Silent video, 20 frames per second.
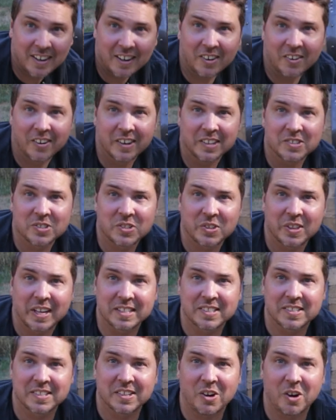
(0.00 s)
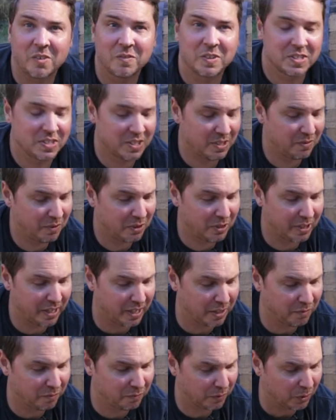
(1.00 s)
All right, so that's obviously very
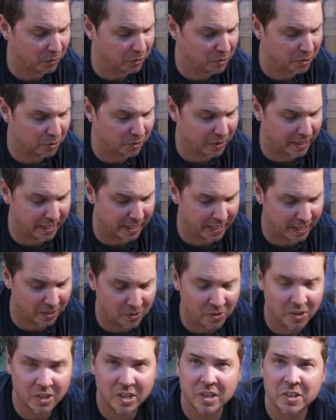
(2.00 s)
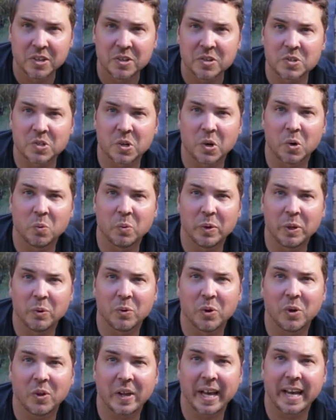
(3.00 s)
unfiltered right now. So we
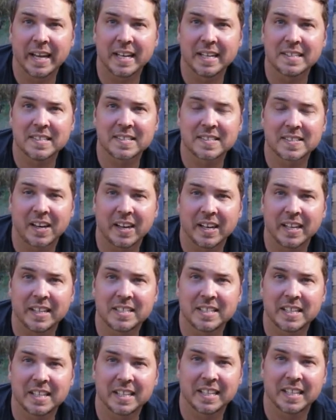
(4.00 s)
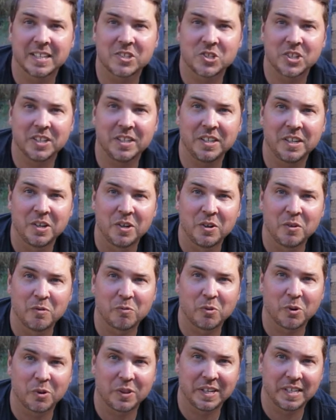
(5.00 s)
will head inside to the kitchen
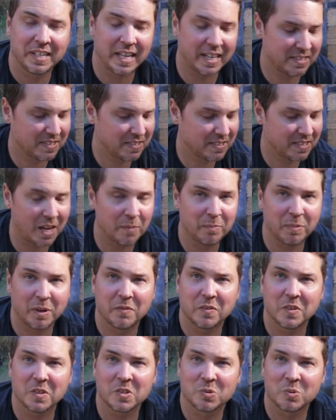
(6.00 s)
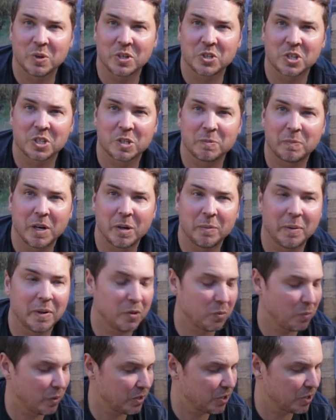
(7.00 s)
for the next step of the swish
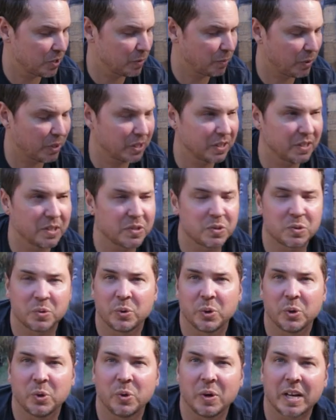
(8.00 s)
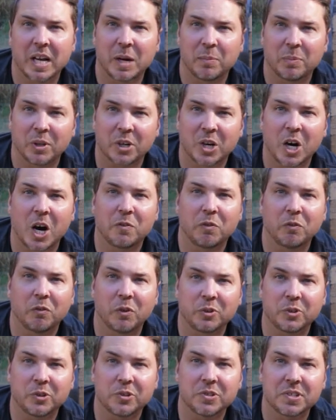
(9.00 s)
experiment, which is putting this through a couple of coffee
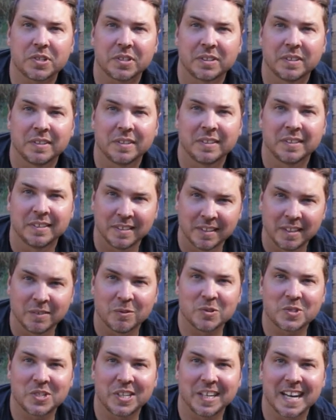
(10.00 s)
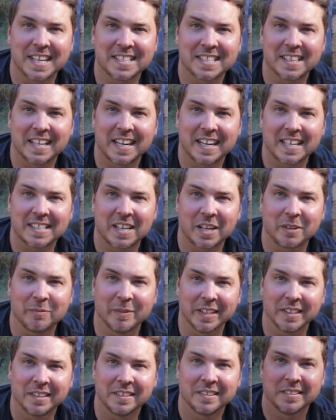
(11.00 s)
filters. We'll see you guys in the next
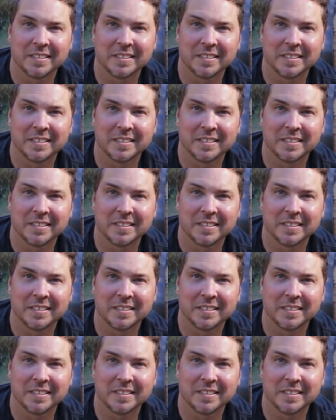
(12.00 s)
segment.